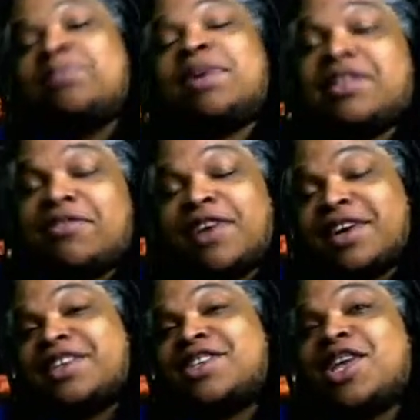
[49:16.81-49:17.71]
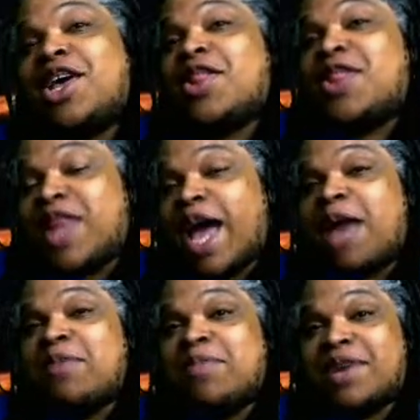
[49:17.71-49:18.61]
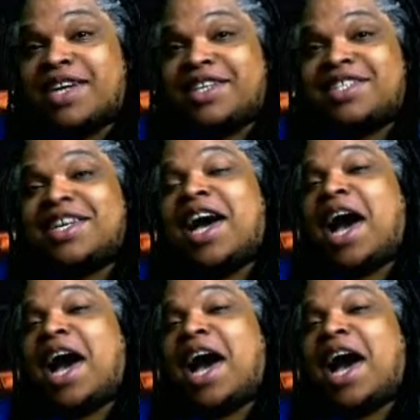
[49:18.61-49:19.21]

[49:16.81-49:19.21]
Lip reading: motherfuckers that much,